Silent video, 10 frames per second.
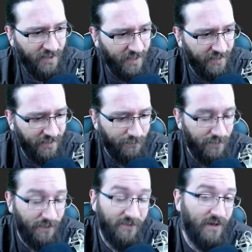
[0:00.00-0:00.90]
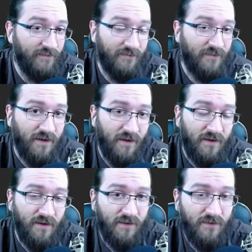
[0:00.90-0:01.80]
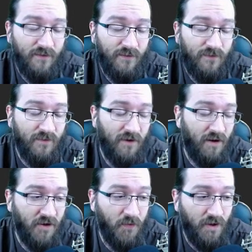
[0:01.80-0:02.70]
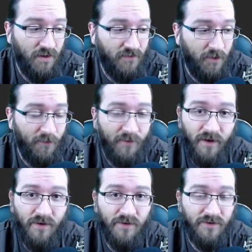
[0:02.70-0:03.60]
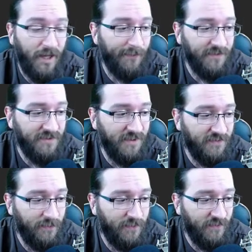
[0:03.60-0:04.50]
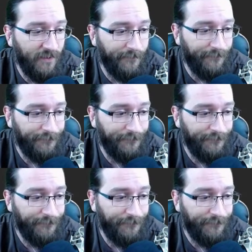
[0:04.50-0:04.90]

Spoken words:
I don't know. I'm not all that well informed on the older Apple stuff, to be fair.